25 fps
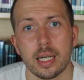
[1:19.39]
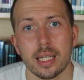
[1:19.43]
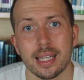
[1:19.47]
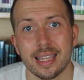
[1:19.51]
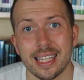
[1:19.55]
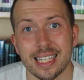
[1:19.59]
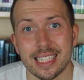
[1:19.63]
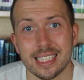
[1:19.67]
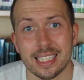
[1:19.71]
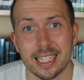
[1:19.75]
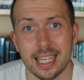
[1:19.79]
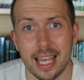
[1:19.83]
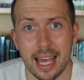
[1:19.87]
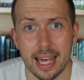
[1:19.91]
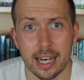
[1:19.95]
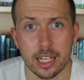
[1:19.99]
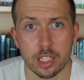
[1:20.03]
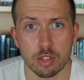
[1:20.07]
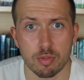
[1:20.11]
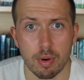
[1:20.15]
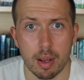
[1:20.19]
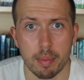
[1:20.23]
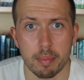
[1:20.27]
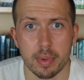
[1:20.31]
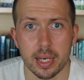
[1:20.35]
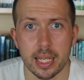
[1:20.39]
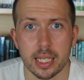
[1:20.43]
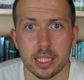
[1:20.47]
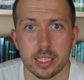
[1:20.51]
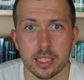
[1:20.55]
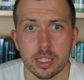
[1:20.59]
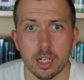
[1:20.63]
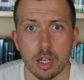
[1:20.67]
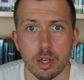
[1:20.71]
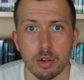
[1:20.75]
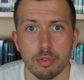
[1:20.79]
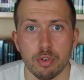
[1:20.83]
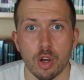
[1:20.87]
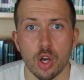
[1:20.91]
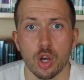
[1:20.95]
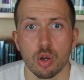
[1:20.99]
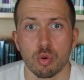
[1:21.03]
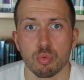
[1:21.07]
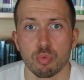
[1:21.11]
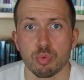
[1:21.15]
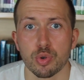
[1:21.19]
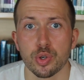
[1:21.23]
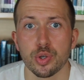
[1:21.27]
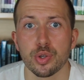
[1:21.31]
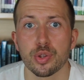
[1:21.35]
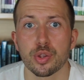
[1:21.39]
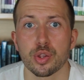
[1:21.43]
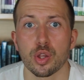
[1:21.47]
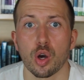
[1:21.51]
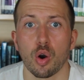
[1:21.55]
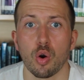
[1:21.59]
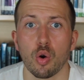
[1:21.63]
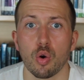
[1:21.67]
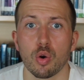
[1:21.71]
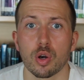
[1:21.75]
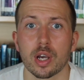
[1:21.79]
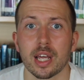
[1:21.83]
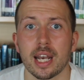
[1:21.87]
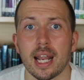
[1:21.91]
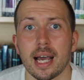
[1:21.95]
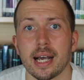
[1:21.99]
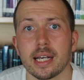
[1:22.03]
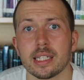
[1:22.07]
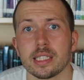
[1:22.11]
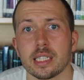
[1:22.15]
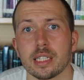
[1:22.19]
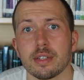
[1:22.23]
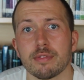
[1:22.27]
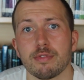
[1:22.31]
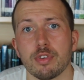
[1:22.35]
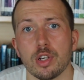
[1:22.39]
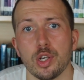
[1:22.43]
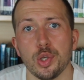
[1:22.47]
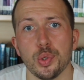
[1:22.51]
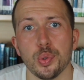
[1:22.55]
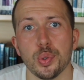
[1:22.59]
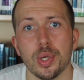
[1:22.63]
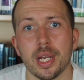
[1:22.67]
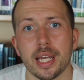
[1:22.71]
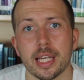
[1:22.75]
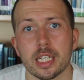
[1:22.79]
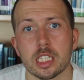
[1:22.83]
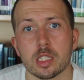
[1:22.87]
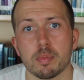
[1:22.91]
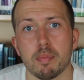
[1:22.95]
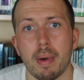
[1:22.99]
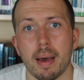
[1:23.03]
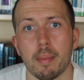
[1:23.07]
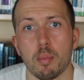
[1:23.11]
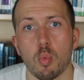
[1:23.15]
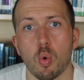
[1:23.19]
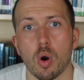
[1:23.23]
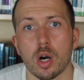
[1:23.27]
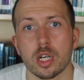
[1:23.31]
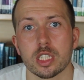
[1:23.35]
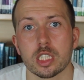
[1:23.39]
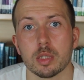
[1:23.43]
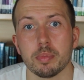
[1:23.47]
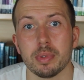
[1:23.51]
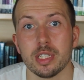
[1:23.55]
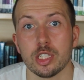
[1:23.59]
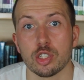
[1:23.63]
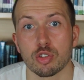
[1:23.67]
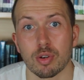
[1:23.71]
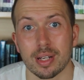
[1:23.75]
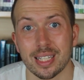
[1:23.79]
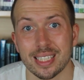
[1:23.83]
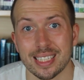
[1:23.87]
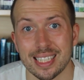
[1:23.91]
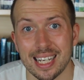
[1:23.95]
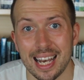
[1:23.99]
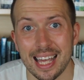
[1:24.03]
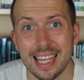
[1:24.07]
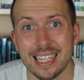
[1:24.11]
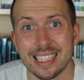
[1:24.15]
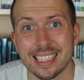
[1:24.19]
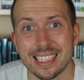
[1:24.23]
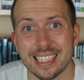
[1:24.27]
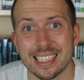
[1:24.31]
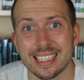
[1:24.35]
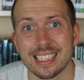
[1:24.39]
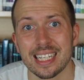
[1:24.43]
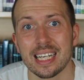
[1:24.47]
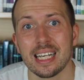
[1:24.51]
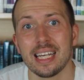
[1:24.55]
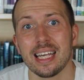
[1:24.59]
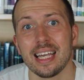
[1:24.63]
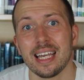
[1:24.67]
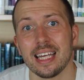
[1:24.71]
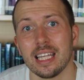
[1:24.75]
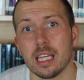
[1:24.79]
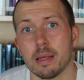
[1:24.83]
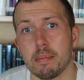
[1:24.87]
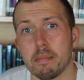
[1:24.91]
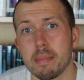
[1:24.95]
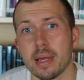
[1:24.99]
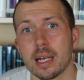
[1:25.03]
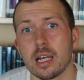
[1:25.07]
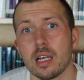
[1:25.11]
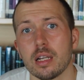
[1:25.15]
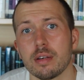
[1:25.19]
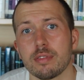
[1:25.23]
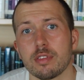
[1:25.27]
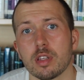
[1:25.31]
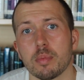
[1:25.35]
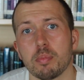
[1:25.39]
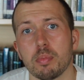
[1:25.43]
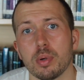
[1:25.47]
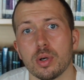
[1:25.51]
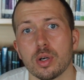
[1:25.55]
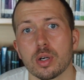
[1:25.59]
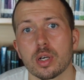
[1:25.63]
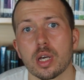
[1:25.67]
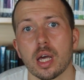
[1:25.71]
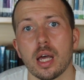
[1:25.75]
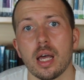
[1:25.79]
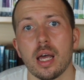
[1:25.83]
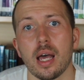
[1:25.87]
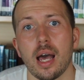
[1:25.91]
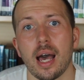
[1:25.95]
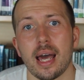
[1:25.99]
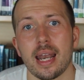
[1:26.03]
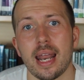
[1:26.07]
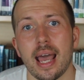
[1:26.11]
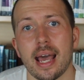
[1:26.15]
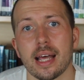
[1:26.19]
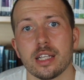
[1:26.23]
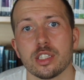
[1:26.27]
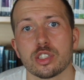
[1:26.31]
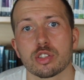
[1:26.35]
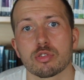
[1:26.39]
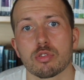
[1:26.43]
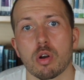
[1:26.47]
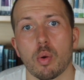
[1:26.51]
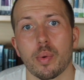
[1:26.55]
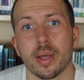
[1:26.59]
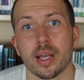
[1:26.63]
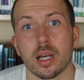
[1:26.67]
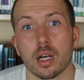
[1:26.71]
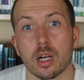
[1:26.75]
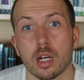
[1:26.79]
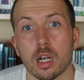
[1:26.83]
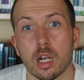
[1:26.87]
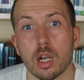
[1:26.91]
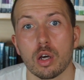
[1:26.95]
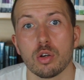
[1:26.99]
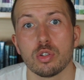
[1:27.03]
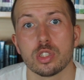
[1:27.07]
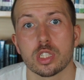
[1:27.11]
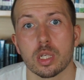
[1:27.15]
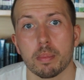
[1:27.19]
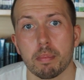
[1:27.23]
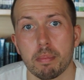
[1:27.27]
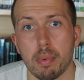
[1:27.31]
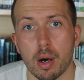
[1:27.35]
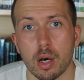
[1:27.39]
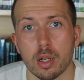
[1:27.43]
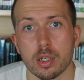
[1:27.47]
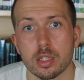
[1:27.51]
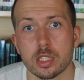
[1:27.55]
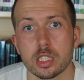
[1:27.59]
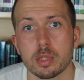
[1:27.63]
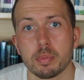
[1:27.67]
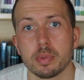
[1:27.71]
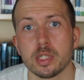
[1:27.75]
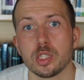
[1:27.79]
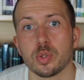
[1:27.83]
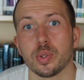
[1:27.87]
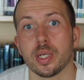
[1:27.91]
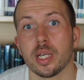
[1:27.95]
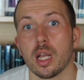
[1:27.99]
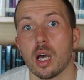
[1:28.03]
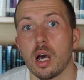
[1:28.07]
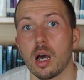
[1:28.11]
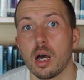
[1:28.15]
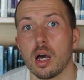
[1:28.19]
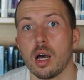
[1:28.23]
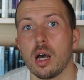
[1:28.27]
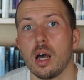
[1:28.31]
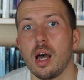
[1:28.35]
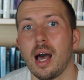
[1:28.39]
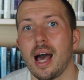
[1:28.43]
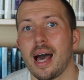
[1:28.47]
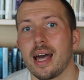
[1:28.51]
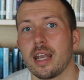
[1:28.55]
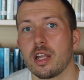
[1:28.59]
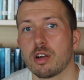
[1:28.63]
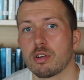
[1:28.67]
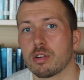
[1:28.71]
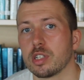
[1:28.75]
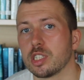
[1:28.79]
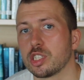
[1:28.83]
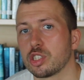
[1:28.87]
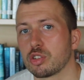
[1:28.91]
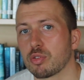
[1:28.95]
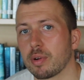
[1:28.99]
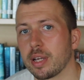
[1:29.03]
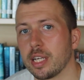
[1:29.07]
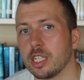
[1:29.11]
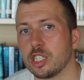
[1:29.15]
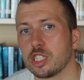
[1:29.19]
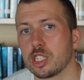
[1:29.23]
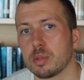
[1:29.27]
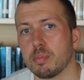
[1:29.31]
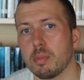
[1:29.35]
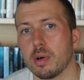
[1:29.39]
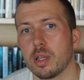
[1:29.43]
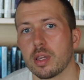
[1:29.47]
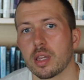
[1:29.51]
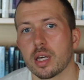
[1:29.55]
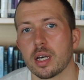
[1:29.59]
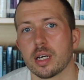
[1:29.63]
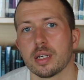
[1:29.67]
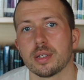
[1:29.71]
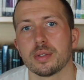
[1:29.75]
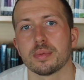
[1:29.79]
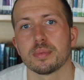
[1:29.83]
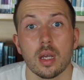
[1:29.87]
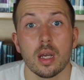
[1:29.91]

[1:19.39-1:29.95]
This again is reminiscent of Ruth organising for Luling's memoir to be translated in the middle of the book, and hence growing a closer bond between her and her estranged mother.